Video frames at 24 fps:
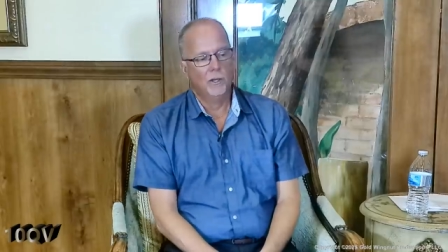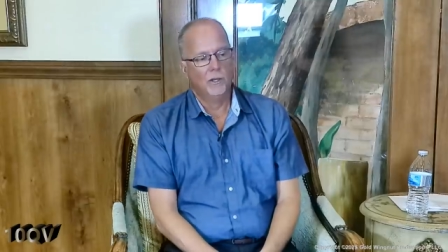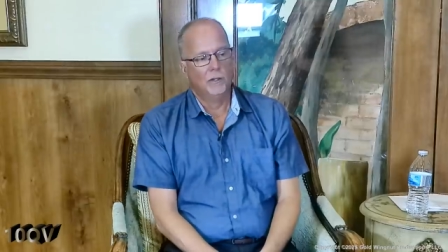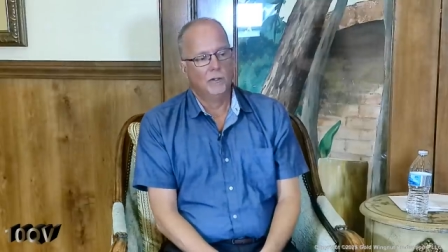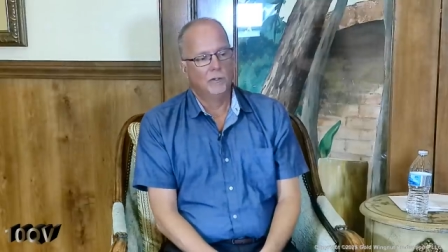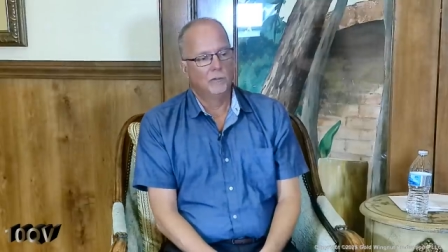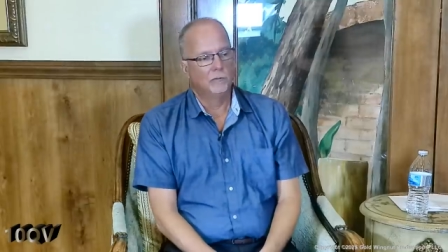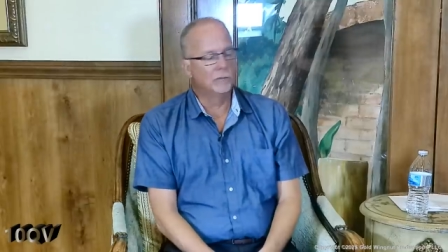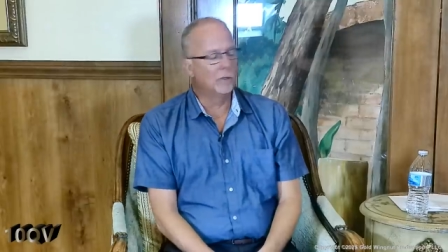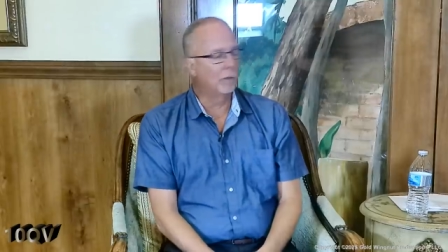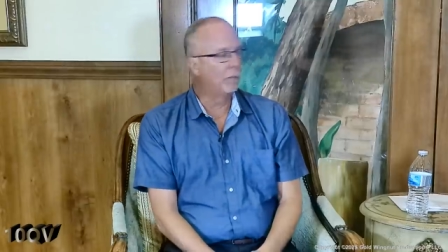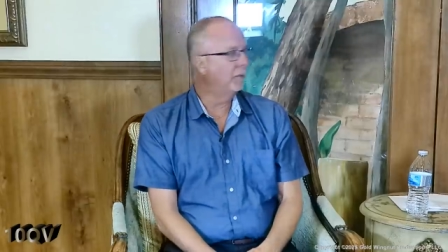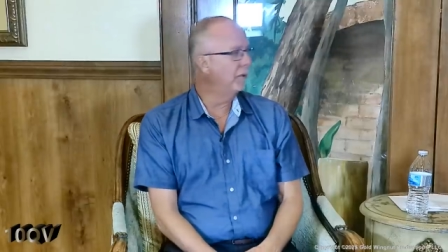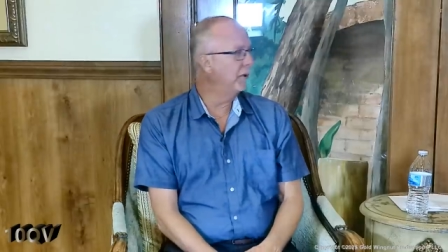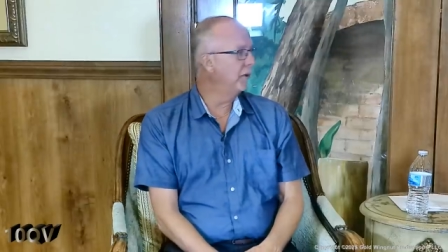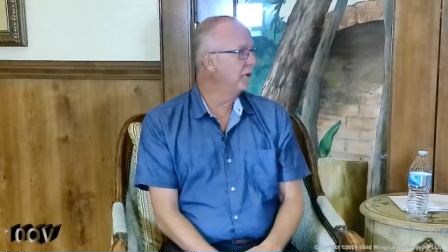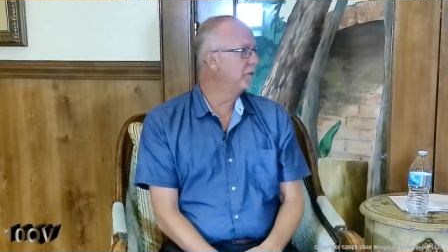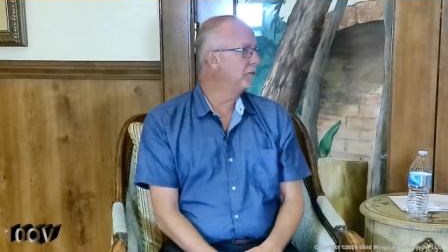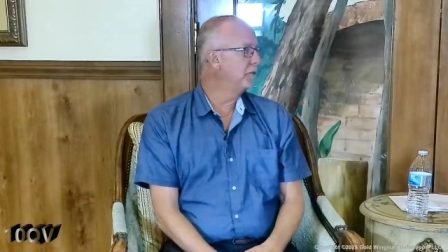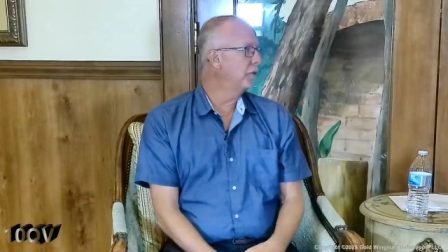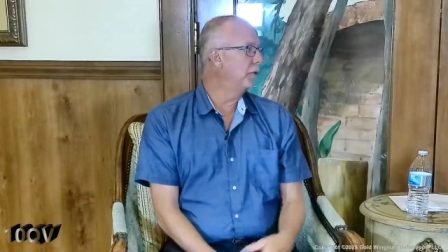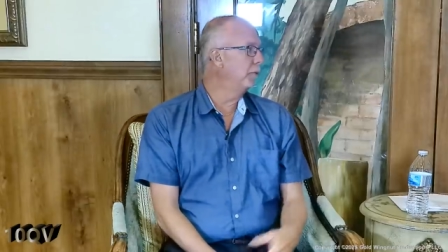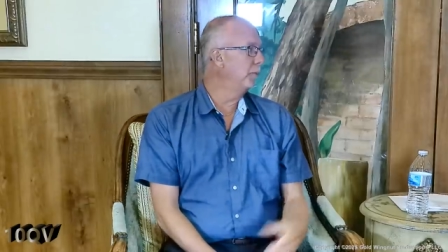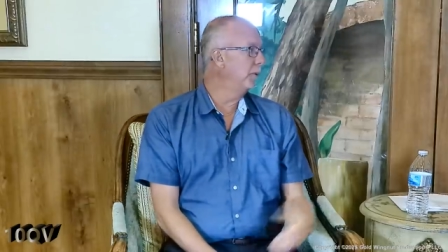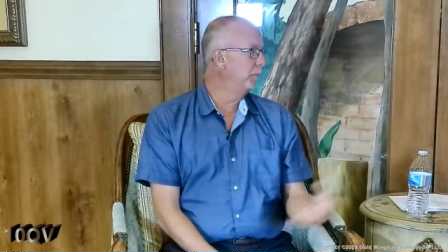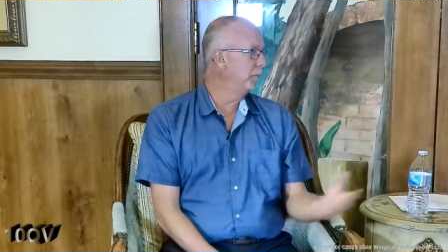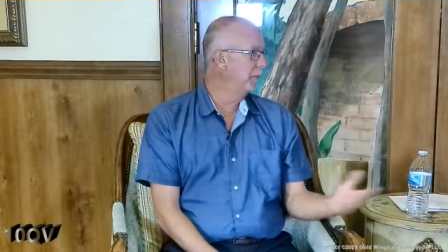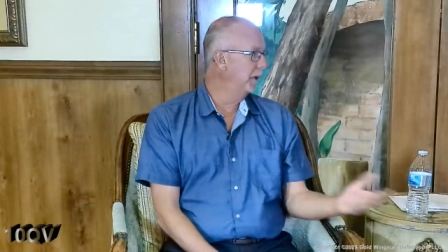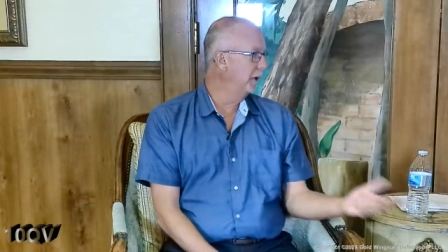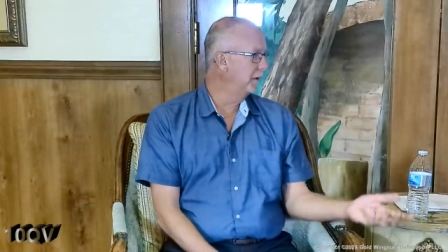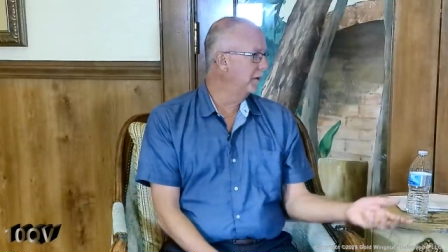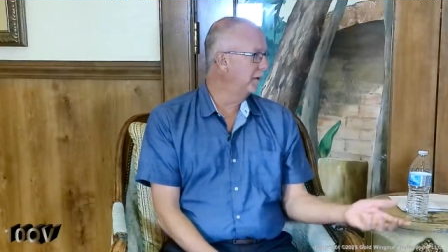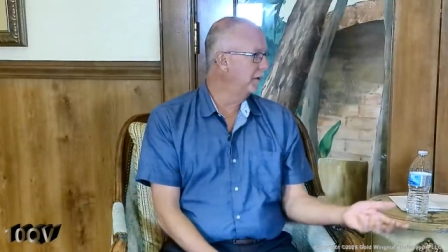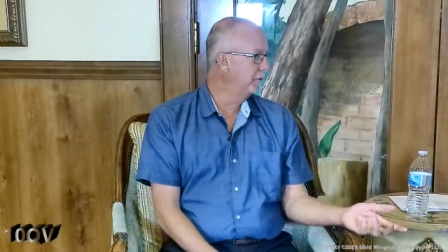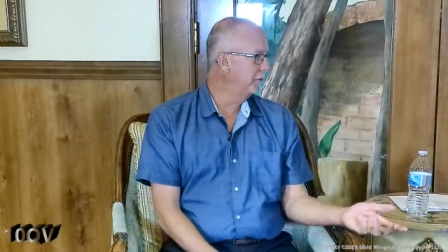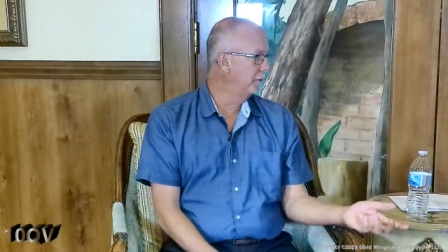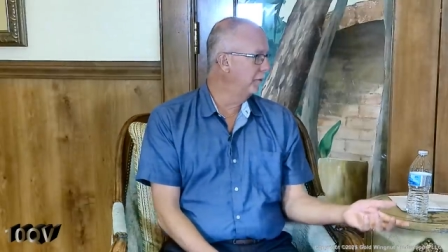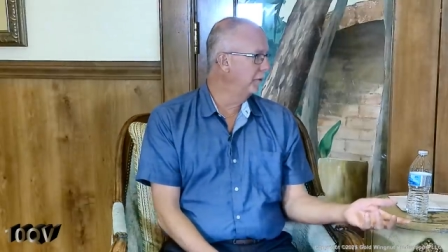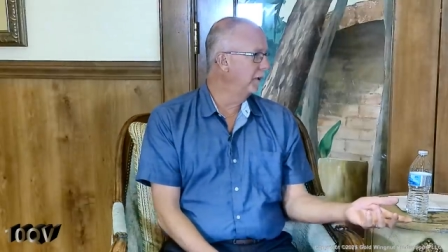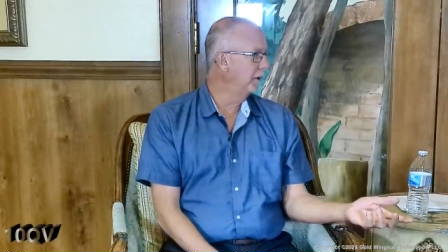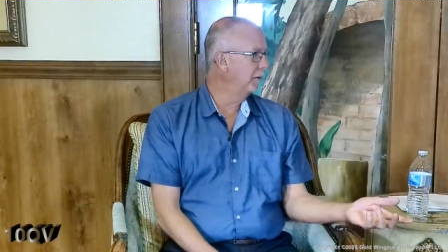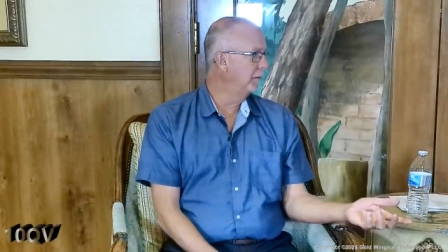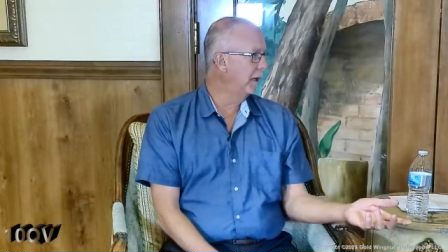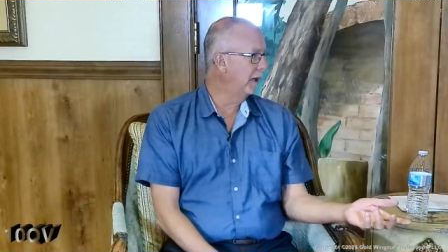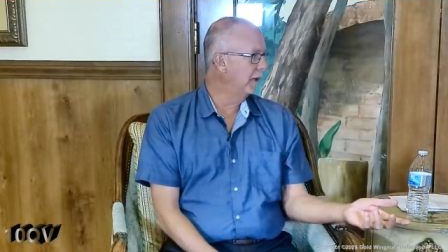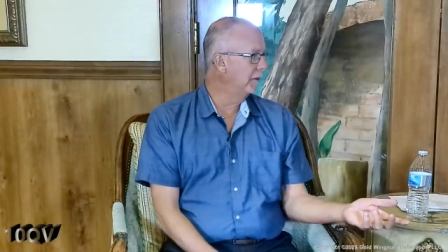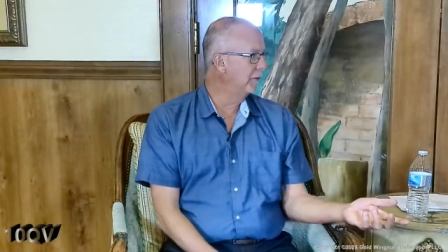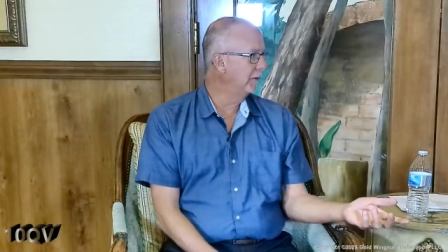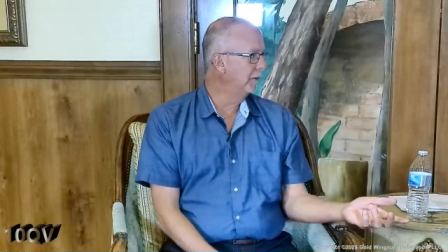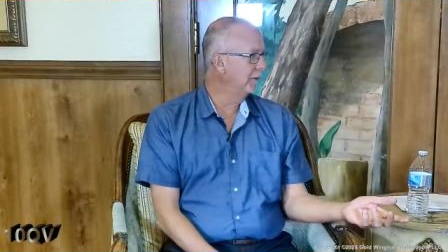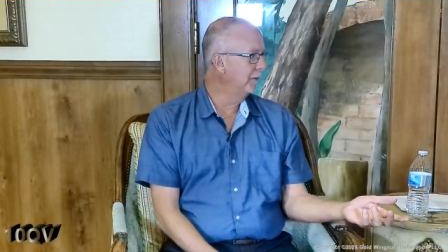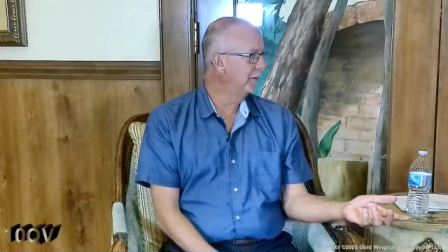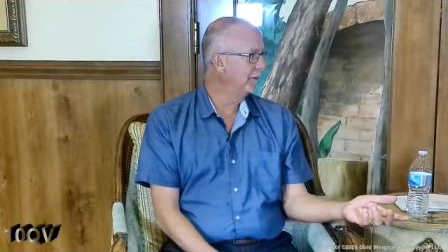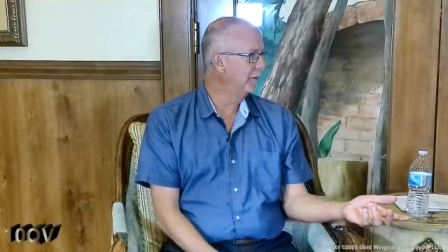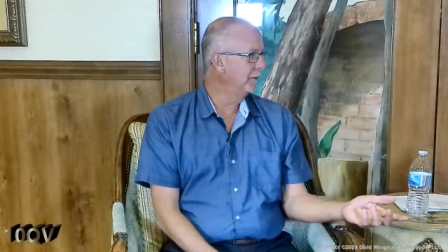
some of it is urban myth, as you can imagine.